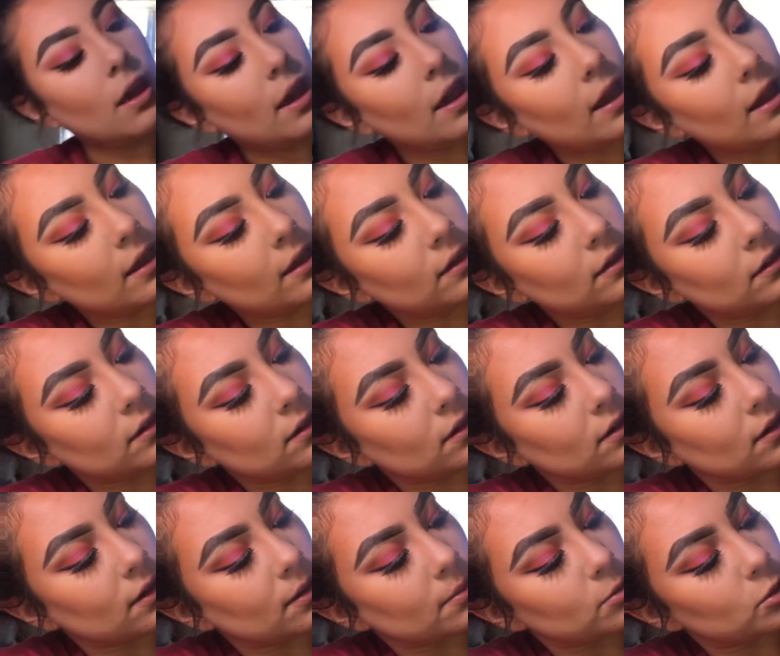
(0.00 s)

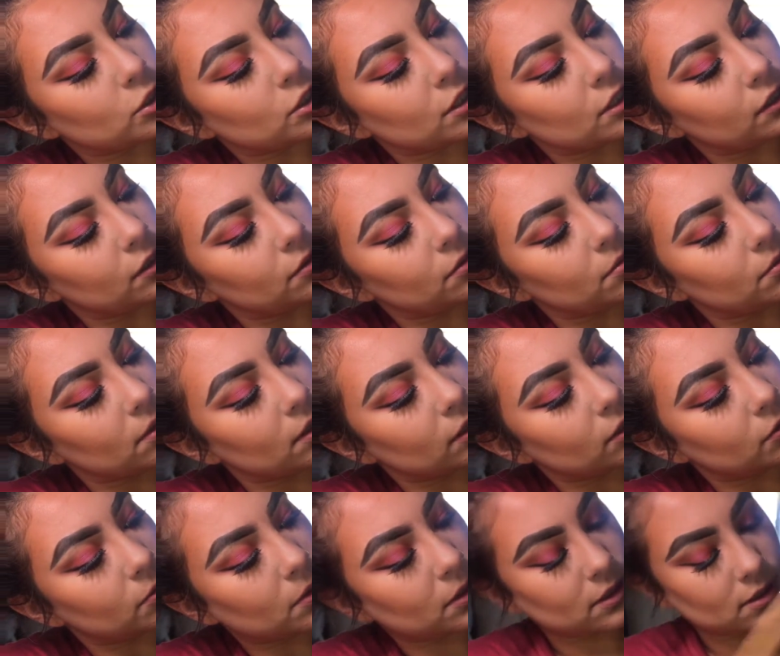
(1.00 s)
and I'm just gonna do
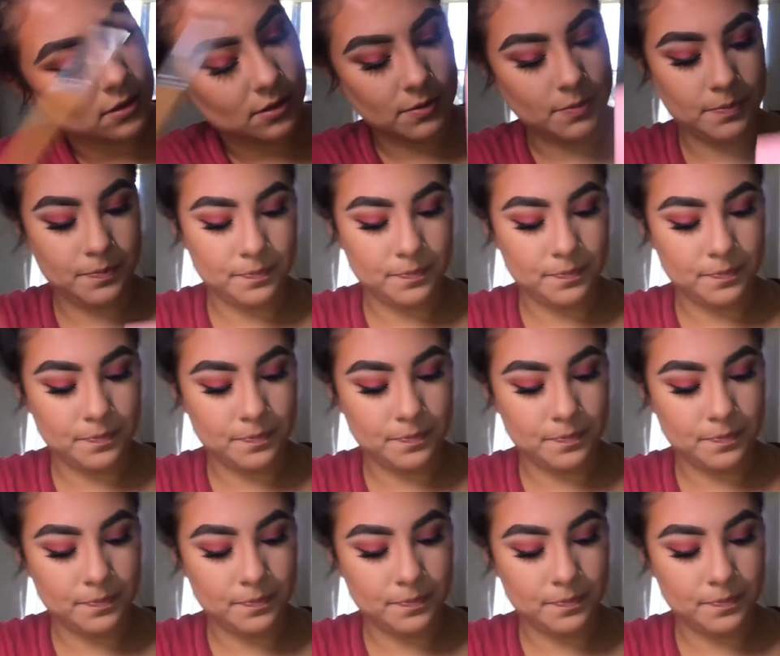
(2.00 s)
this one.